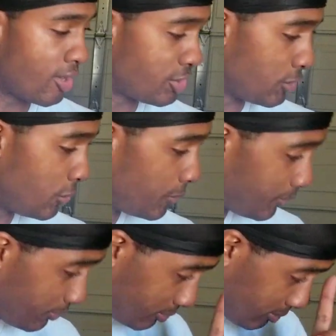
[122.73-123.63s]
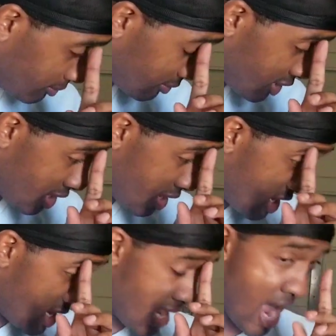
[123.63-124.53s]
to.
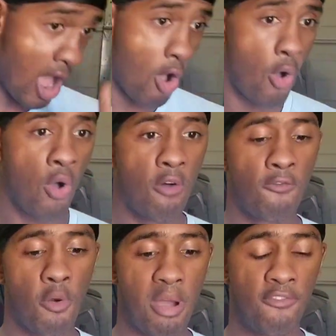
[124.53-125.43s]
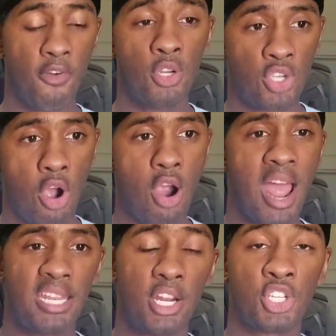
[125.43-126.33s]
Now, for my first car, I
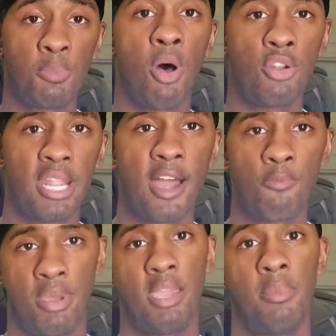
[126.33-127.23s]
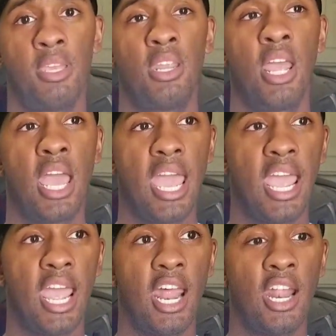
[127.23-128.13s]
did a small down payment,
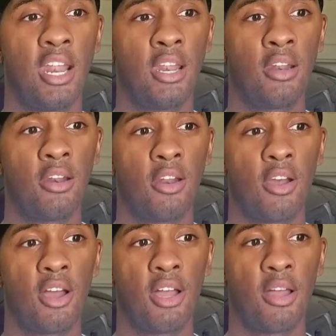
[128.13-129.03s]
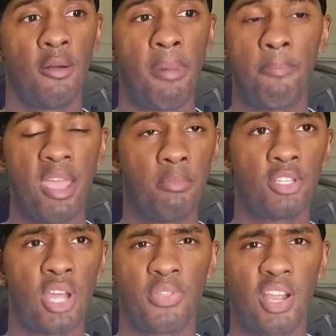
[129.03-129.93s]
and my payments,
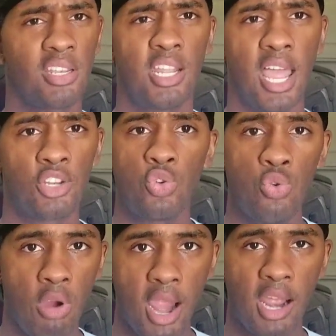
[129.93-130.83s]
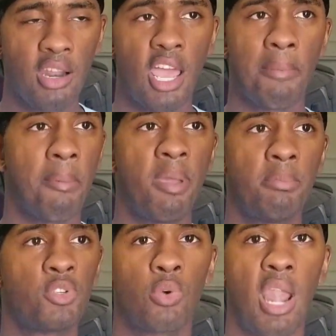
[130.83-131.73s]
I think I did like $2,000, and my
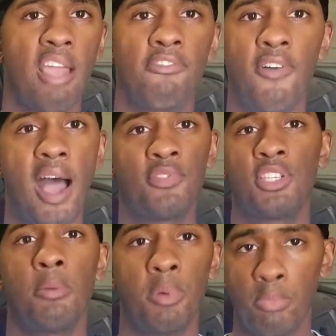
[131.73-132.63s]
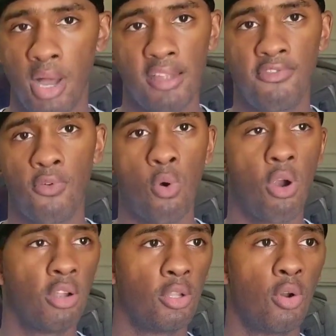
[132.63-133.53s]
payments were like 5 something a month for
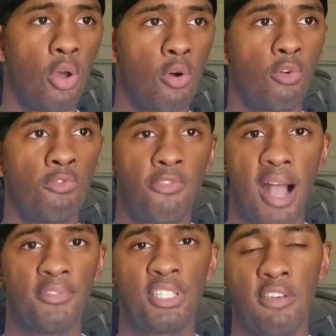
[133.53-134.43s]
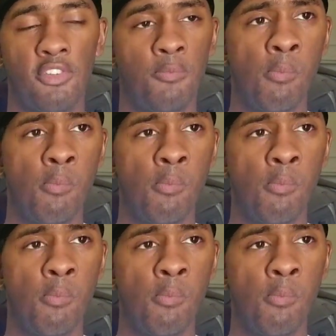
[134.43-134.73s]
a little old 5.7.